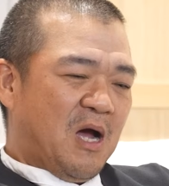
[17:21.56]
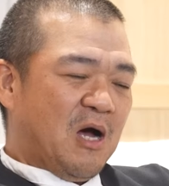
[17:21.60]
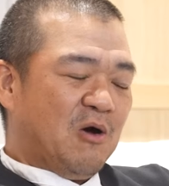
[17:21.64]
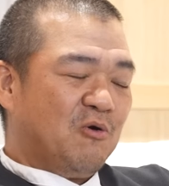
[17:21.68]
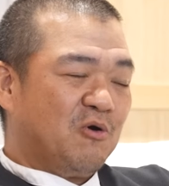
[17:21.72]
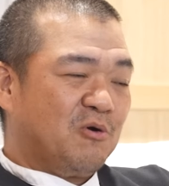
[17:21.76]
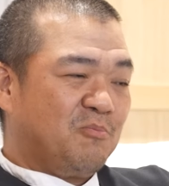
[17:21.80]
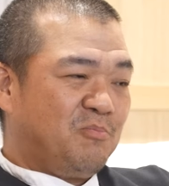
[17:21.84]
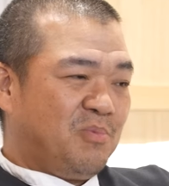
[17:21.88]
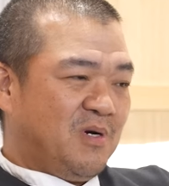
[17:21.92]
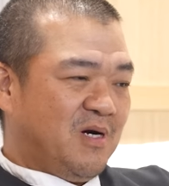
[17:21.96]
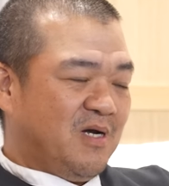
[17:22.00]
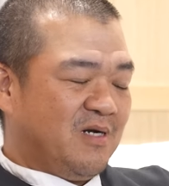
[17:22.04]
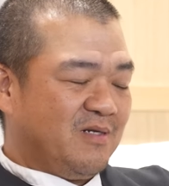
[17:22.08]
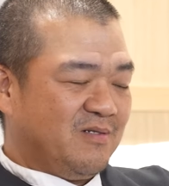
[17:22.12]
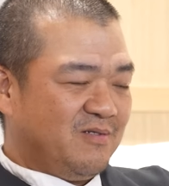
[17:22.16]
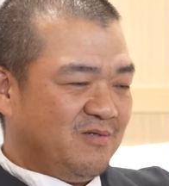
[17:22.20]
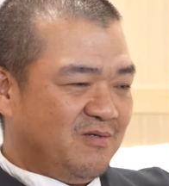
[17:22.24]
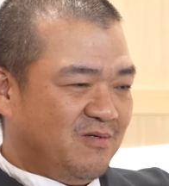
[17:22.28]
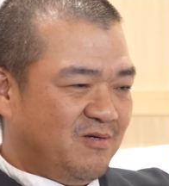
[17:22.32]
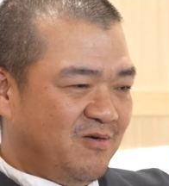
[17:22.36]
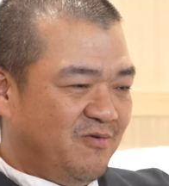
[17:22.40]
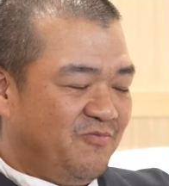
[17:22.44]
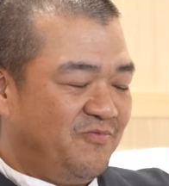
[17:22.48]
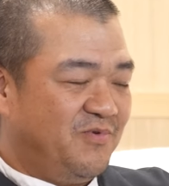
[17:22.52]
our part,
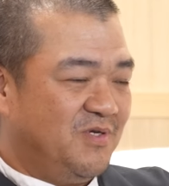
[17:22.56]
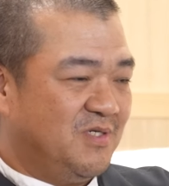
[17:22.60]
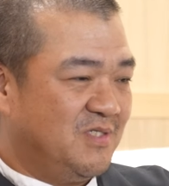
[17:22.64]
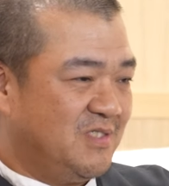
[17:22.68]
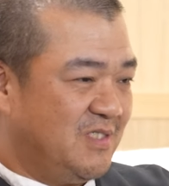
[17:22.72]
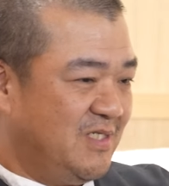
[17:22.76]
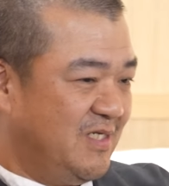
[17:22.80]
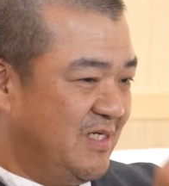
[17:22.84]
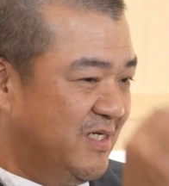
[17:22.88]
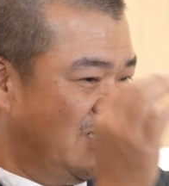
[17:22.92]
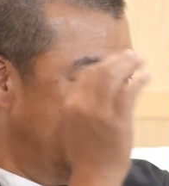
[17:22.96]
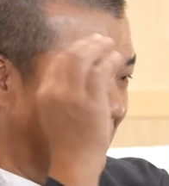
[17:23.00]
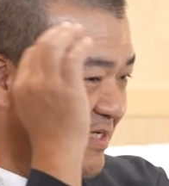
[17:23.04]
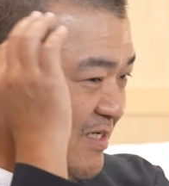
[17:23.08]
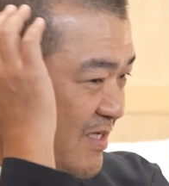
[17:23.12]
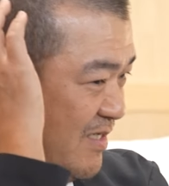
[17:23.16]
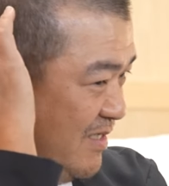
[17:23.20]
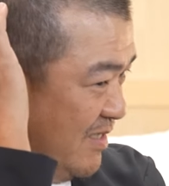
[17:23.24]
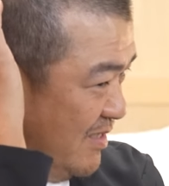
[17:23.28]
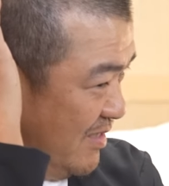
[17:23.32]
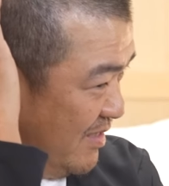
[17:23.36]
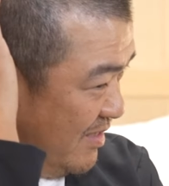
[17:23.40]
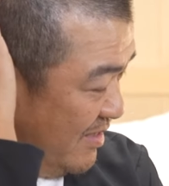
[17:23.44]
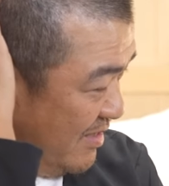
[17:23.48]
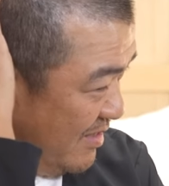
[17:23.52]
obviously,
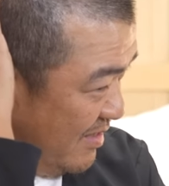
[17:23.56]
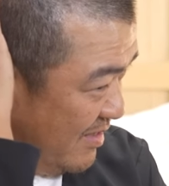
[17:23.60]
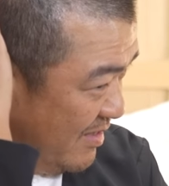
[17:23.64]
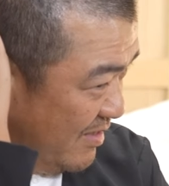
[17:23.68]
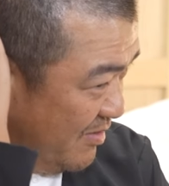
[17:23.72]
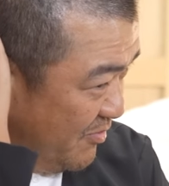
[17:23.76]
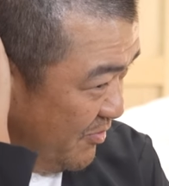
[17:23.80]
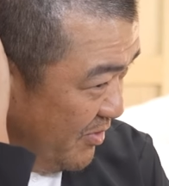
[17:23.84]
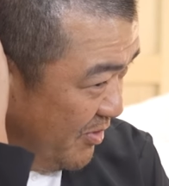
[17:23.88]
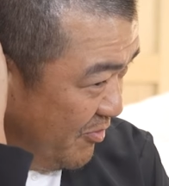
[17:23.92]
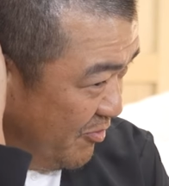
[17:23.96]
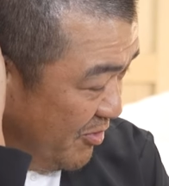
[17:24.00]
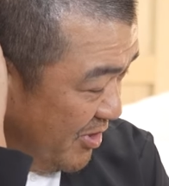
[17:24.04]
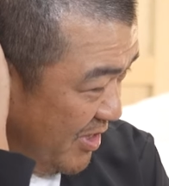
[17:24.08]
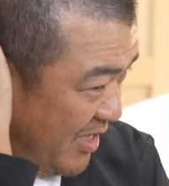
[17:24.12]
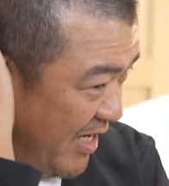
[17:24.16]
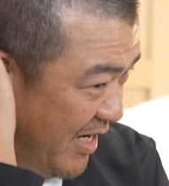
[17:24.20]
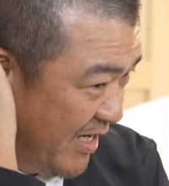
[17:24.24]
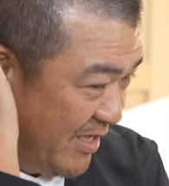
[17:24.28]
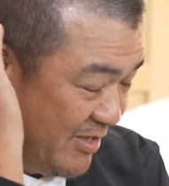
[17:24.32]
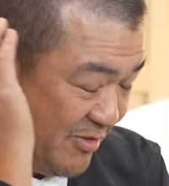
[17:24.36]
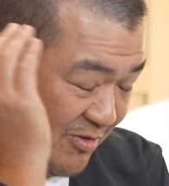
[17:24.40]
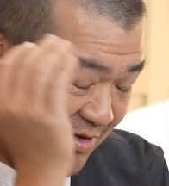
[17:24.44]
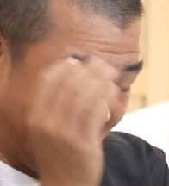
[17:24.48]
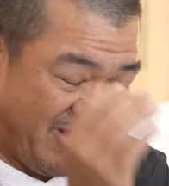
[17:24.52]
we would
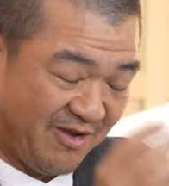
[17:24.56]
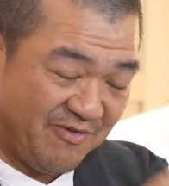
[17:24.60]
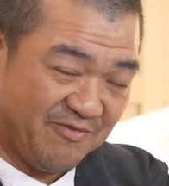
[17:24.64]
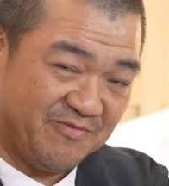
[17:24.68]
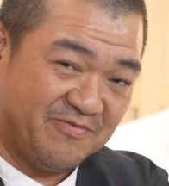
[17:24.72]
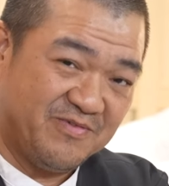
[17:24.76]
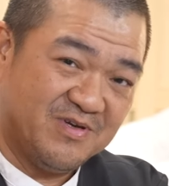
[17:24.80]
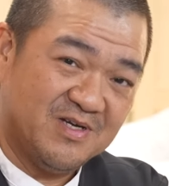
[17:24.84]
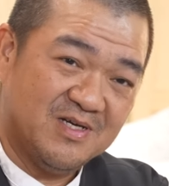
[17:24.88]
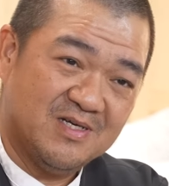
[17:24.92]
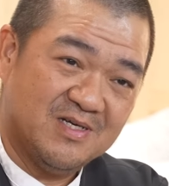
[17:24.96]
like to have